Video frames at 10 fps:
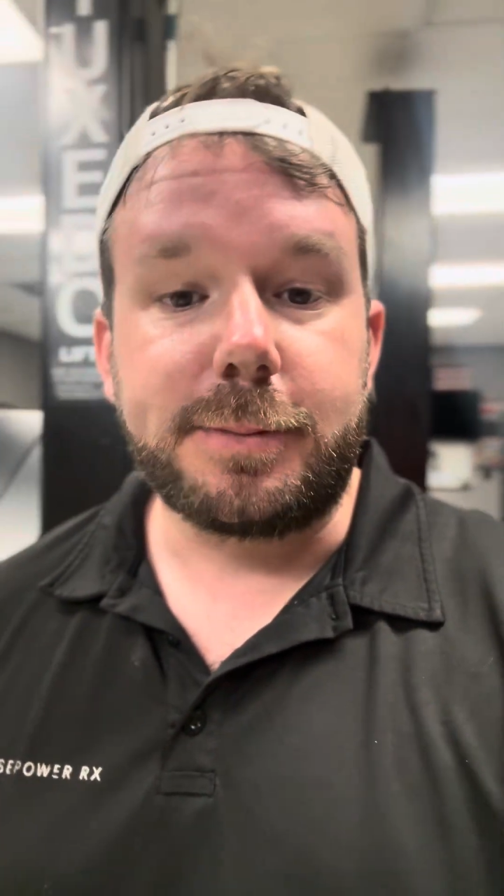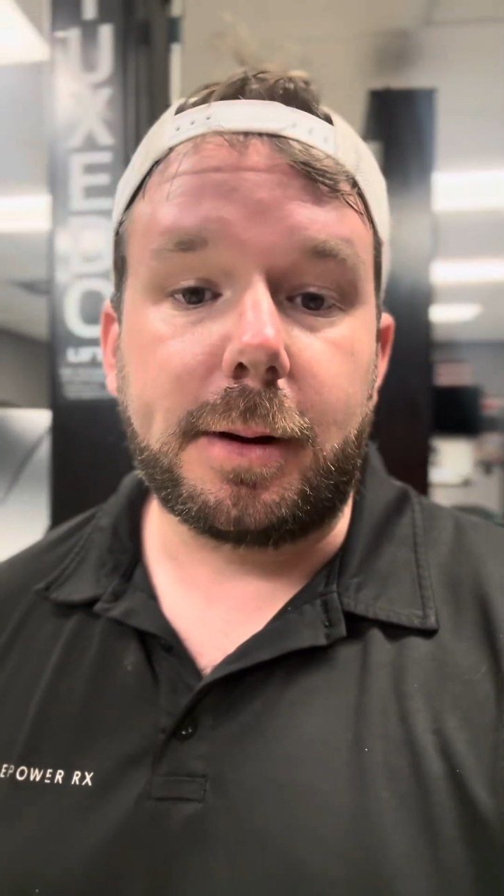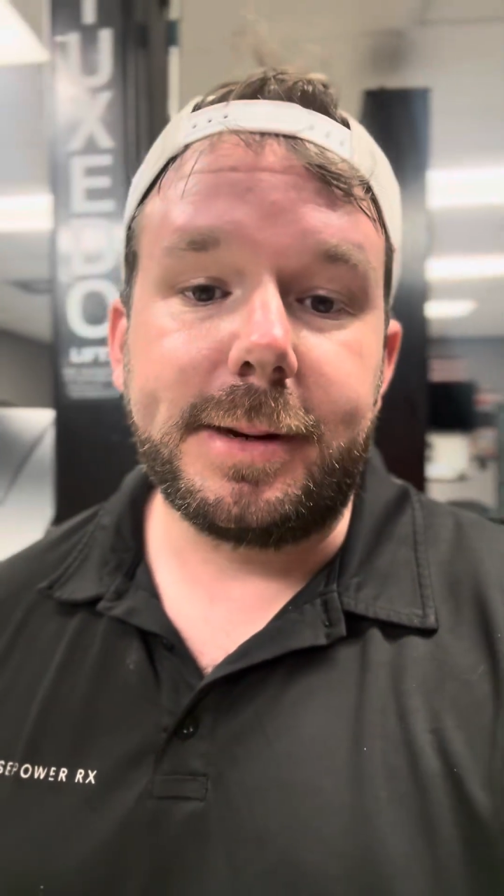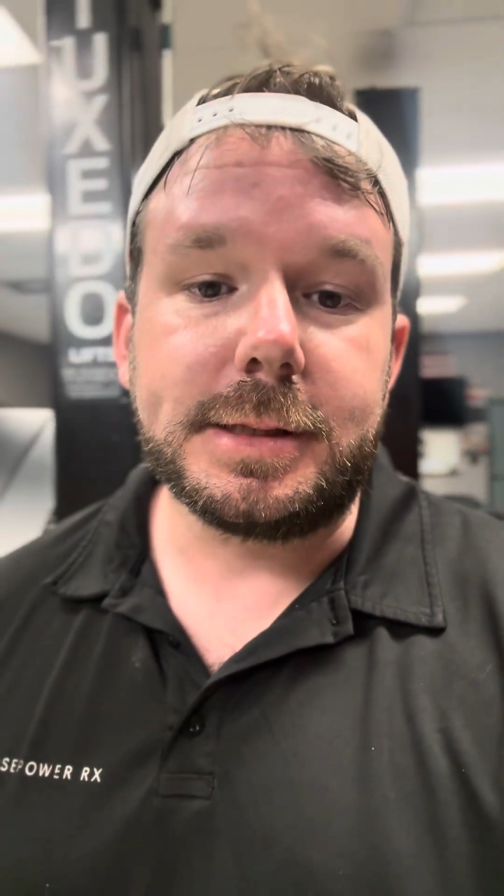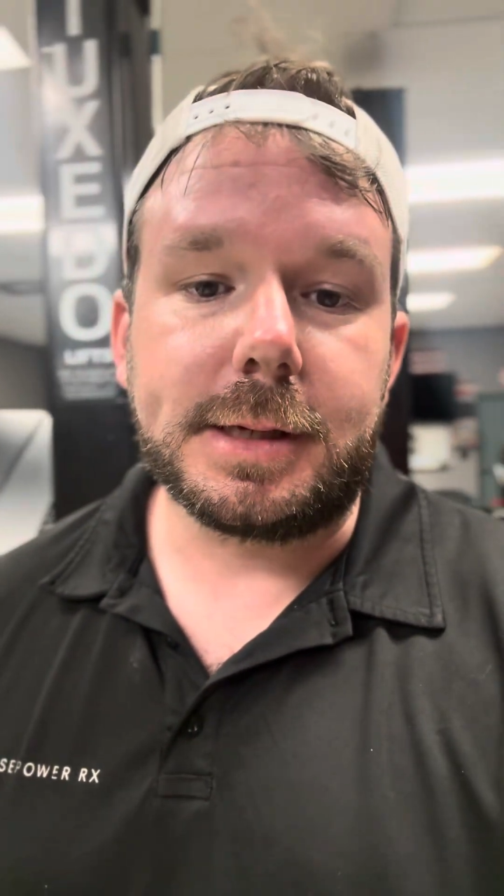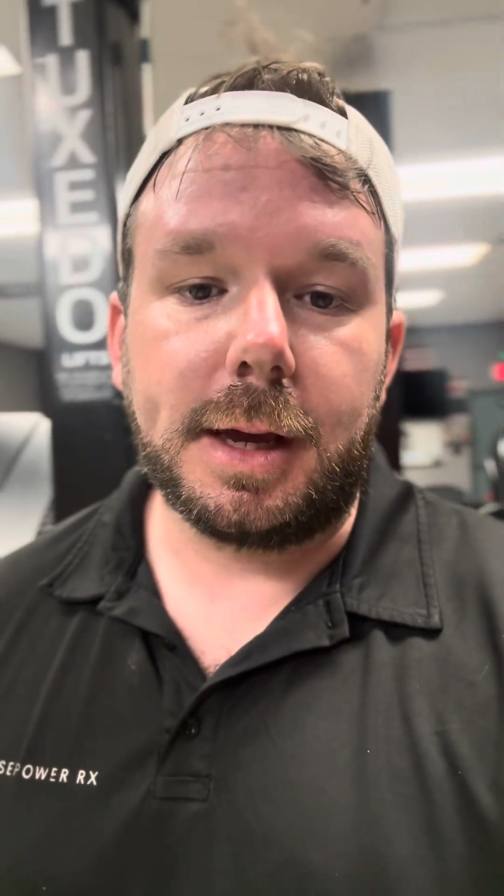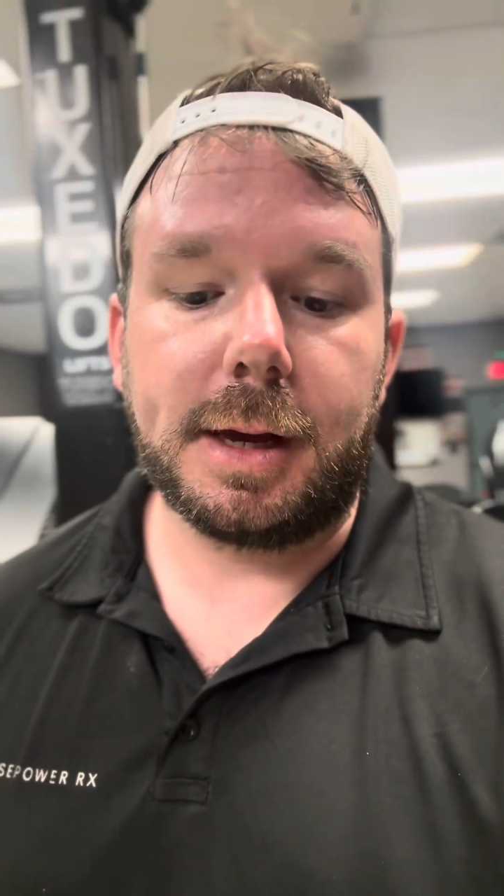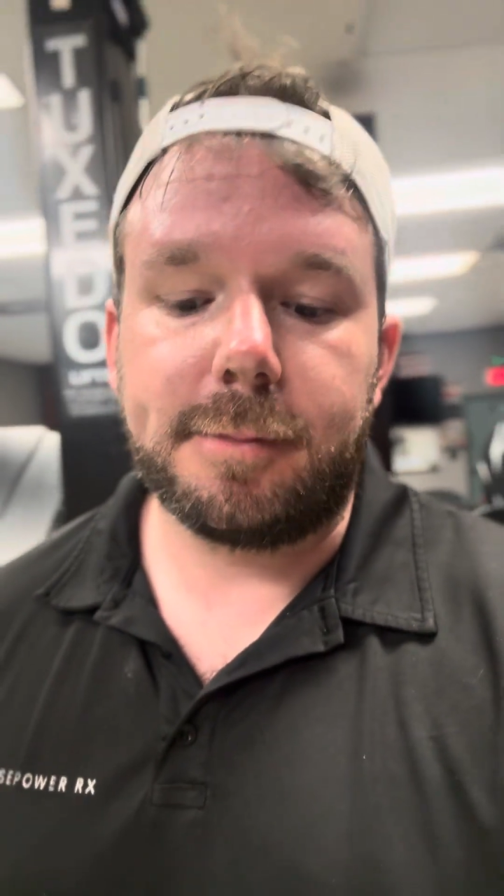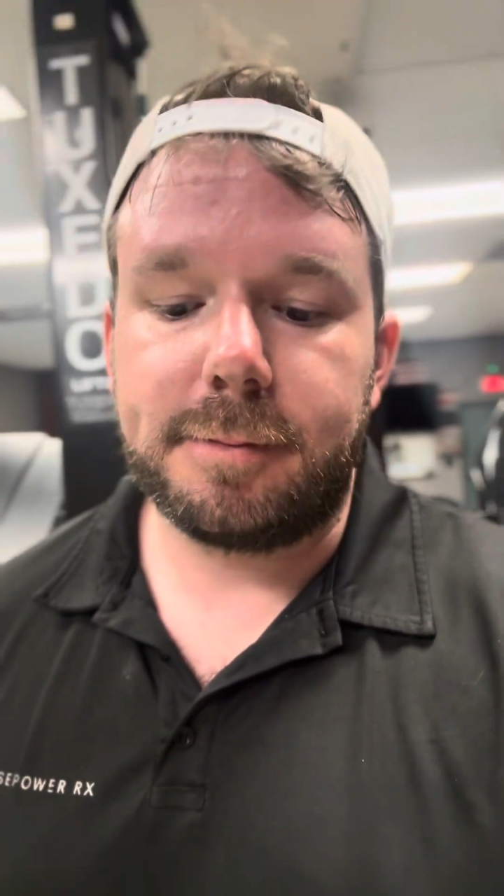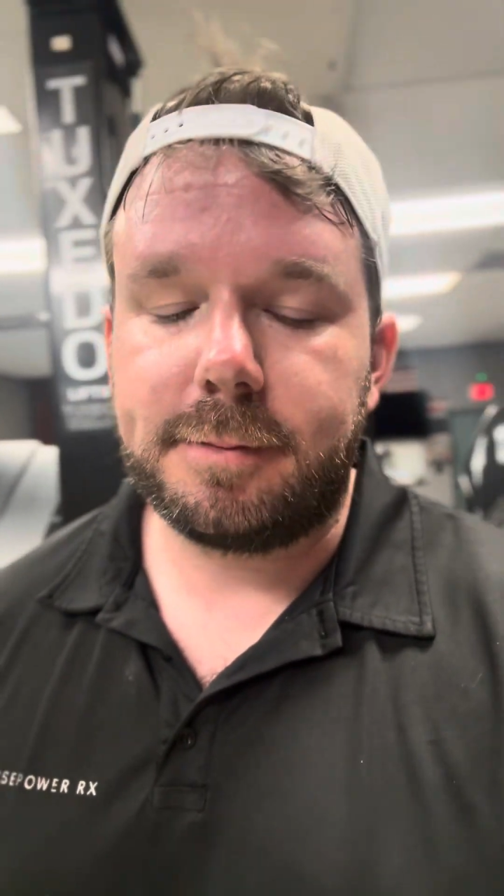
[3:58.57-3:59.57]
probably needs a
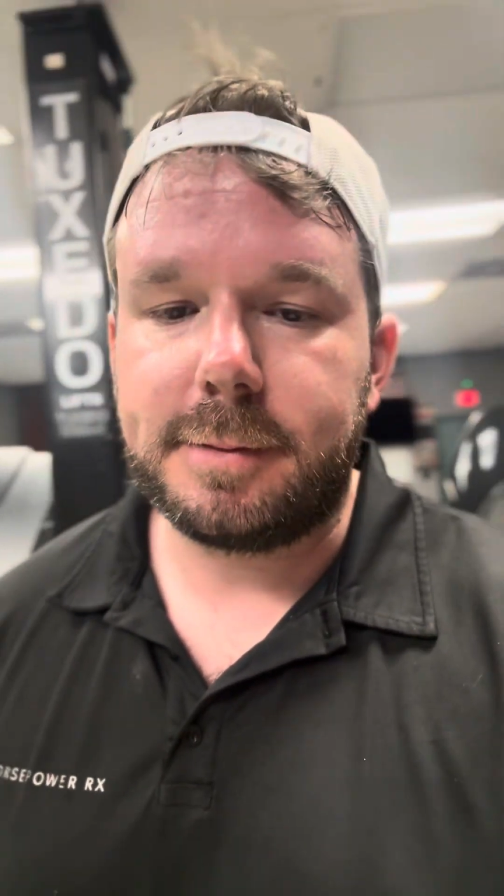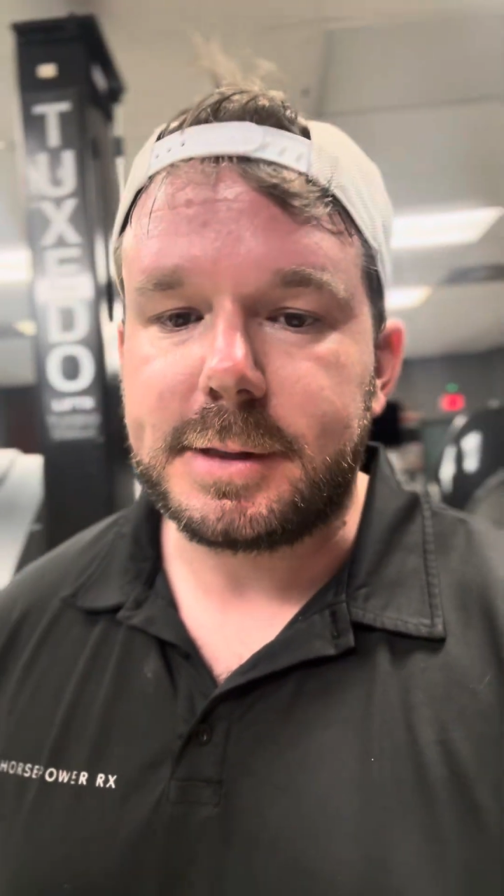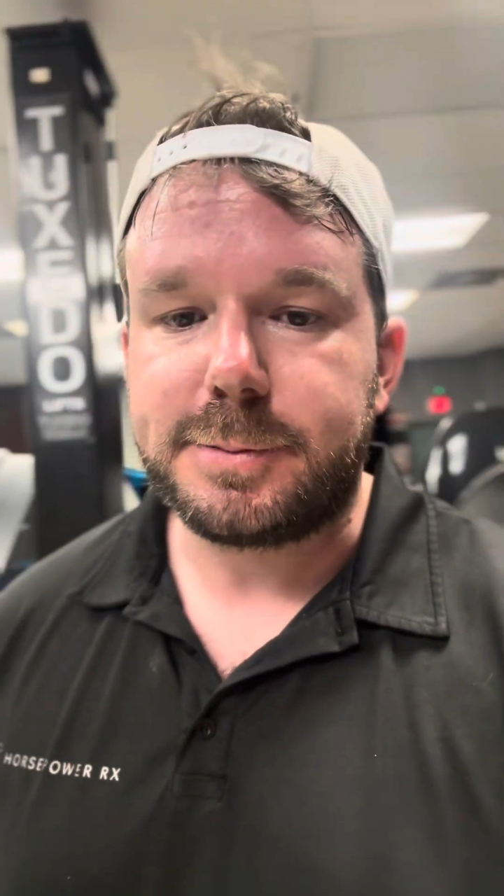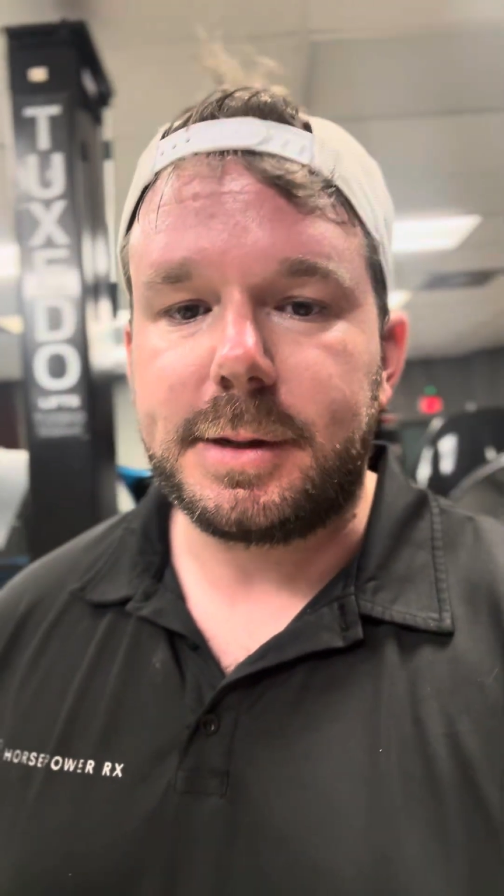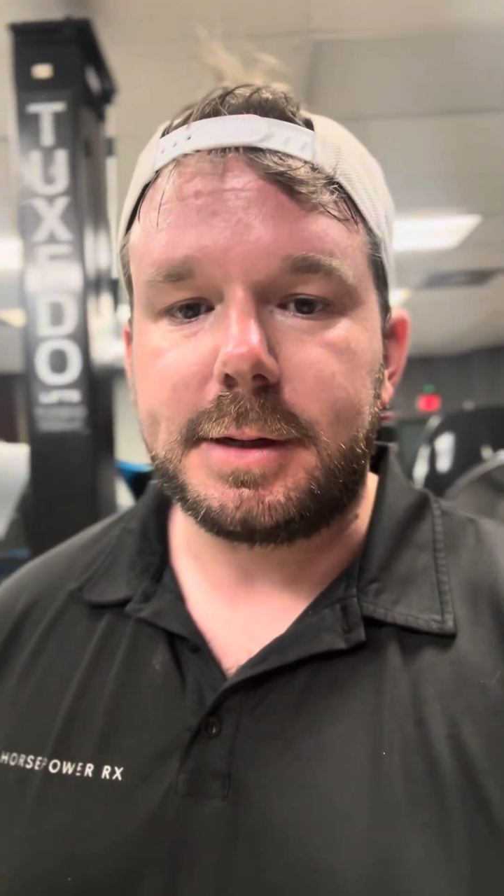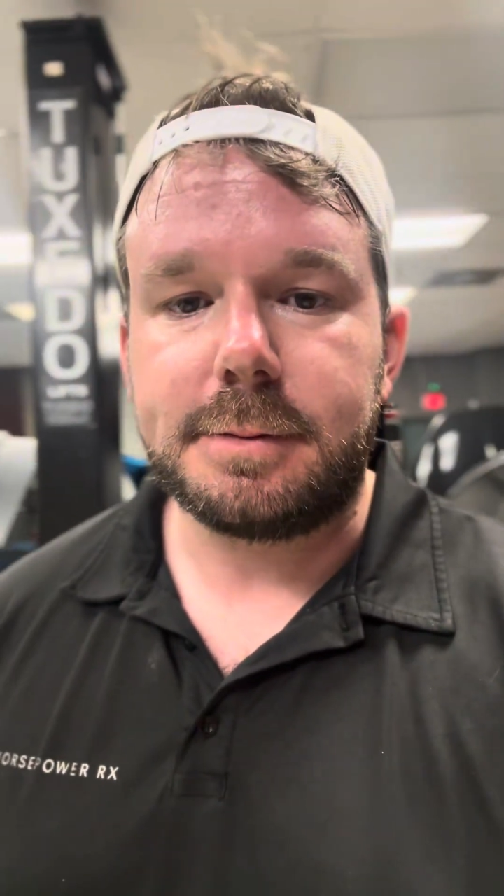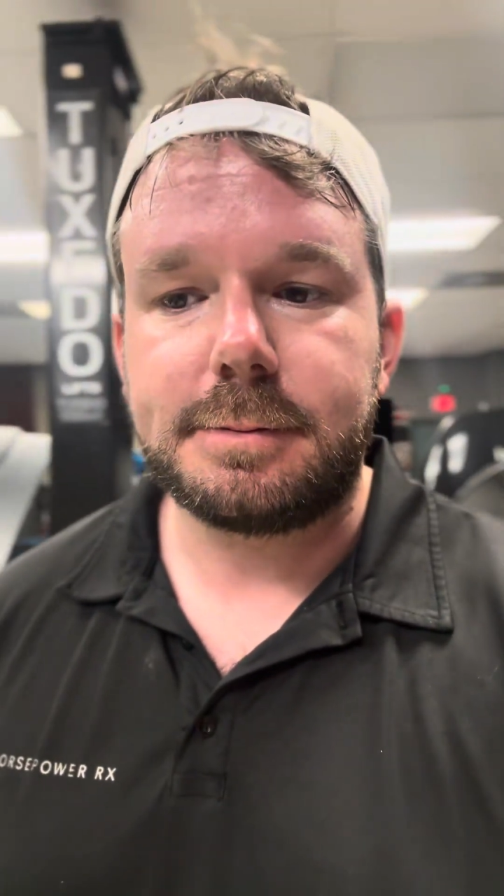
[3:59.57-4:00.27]
cam. That's pretty,